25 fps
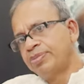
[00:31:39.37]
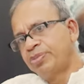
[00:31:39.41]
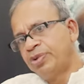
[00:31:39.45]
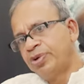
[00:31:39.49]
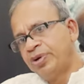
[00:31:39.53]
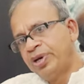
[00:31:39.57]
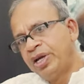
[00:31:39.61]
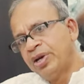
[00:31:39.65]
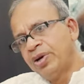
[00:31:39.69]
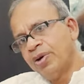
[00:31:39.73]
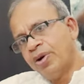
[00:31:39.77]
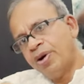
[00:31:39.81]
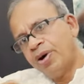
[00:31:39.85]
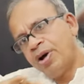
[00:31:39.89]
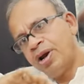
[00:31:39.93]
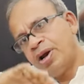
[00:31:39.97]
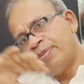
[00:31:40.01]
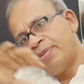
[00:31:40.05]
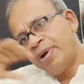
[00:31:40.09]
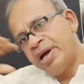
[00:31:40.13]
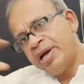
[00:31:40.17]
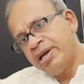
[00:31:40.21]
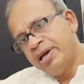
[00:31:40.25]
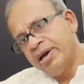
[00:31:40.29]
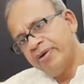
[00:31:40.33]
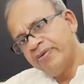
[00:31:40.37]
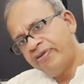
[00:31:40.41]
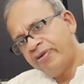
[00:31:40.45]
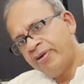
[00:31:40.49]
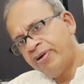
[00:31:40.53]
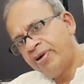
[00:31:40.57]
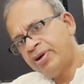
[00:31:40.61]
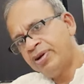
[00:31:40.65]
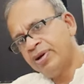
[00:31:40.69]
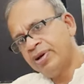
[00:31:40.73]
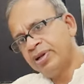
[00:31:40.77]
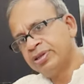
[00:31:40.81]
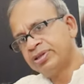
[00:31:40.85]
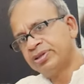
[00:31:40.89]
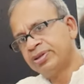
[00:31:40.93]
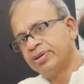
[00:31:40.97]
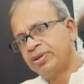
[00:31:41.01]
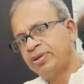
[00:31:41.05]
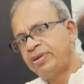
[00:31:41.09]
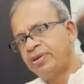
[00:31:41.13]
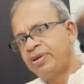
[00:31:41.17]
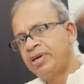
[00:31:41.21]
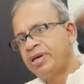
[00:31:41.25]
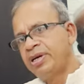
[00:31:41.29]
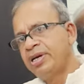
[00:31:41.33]
putting all my effort also,
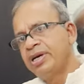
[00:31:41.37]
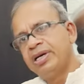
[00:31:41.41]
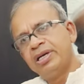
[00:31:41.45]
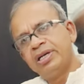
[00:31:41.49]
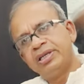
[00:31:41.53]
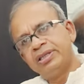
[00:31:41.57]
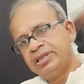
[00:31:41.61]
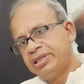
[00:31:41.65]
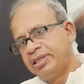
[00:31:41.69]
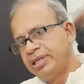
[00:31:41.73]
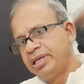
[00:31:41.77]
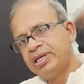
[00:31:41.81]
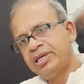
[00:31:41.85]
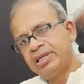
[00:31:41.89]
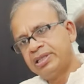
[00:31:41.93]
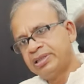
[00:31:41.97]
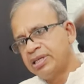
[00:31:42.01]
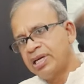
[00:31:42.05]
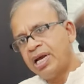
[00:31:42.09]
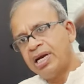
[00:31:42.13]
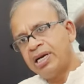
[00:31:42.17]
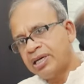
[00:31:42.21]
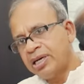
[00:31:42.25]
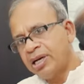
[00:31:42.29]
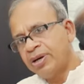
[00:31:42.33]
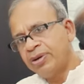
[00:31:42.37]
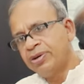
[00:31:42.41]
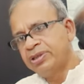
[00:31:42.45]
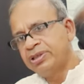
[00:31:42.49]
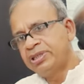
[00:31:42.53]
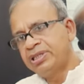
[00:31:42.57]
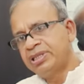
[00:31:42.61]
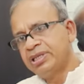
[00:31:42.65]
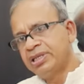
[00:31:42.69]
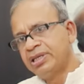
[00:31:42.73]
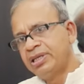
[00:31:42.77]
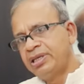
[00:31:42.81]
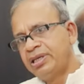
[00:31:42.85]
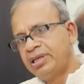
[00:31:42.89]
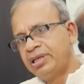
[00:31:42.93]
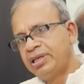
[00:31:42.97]
je result ta hocche,